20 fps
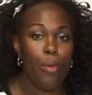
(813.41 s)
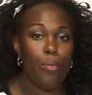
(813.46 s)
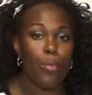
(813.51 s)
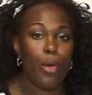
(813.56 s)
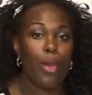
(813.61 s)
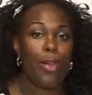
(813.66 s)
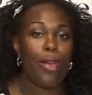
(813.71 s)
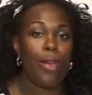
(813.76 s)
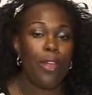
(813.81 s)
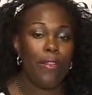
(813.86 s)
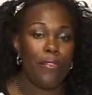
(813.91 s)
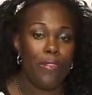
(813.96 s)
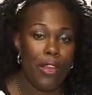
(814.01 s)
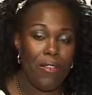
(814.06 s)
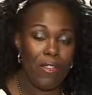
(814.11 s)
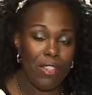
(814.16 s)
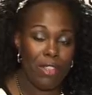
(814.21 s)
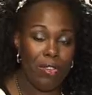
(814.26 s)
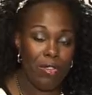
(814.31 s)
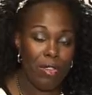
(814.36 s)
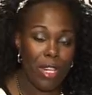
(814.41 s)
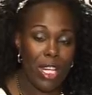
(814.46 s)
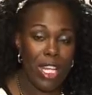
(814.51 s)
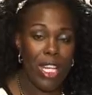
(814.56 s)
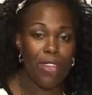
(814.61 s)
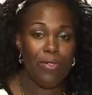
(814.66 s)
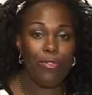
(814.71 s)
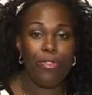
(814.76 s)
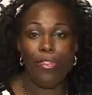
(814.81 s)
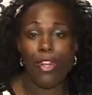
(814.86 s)
But if there is a
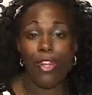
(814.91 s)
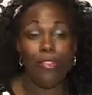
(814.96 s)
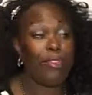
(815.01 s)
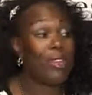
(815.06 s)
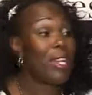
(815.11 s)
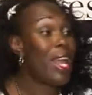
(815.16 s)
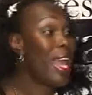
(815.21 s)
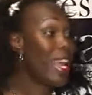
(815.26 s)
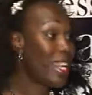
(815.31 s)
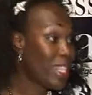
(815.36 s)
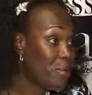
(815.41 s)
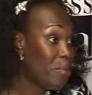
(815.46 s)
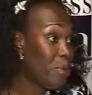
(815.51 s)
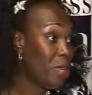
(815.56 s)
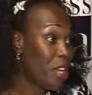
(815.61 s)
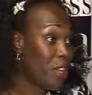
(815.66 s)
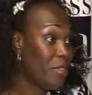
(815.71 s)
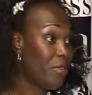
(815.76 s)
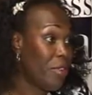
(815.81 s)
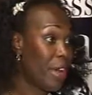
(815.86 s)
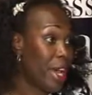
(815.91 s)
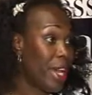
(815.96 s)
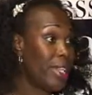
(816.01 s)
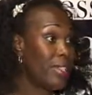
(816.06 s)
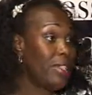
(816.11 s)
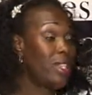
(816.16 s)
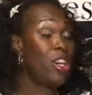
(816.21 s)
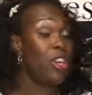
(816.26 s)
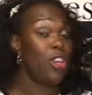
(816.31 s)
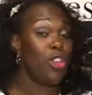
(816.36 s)
need for even expert
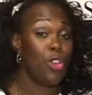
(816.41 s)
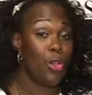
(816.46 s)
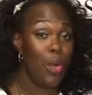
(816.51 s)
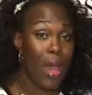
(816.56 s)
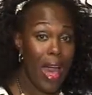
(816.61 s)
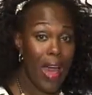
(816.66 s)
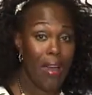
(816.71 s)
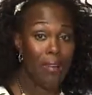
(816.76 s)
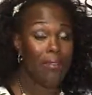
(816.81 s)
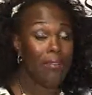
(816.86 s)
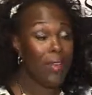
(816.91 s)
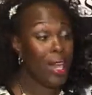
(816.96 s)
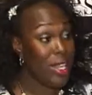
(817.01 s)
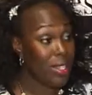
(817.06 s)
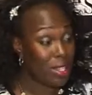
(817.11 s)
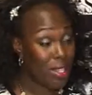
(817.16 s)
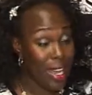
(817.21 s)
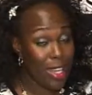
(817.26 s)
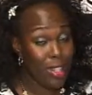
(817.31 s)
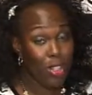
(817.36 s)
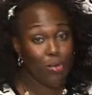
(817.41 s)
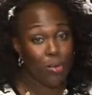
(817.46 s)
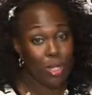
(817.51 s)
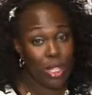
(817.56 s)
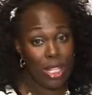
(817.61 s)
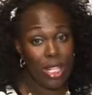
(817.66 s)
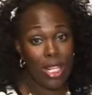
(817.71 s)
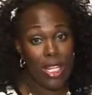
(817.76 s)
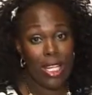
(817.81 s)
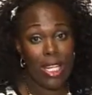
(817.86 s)
advice, you have
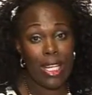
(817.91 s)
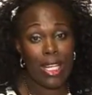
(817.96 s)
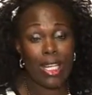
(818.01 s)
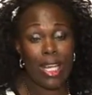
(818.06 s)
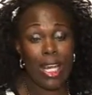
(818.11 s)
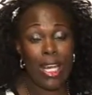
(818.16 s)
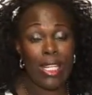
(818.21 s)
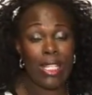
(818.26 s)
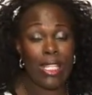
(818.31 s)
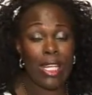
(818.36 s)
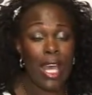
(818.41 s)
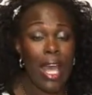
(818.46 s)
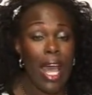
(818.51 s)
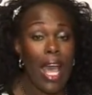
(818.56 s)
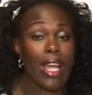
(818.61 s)
entitlement to legal aid.